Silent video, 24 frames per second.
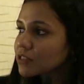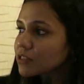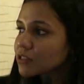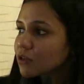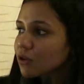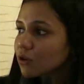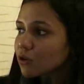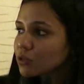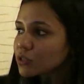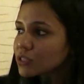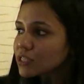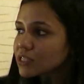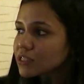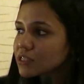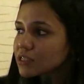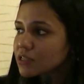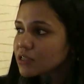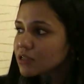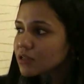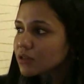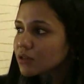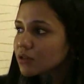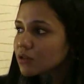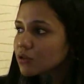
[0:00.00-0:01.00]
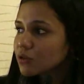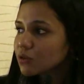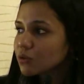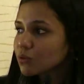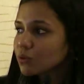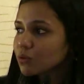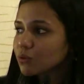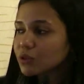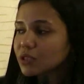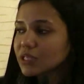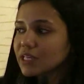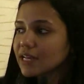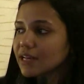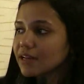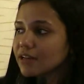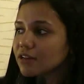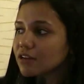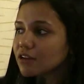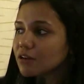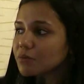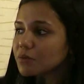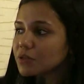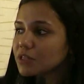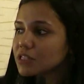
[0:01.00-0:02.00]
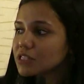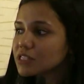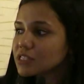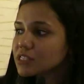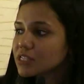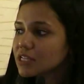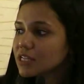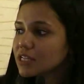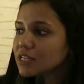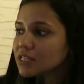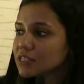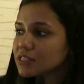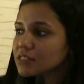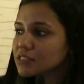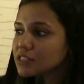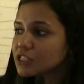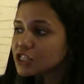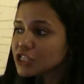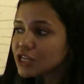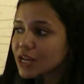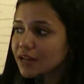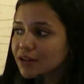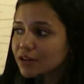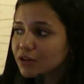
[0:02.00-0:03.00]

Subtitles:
Closest to the N-terminus is the shell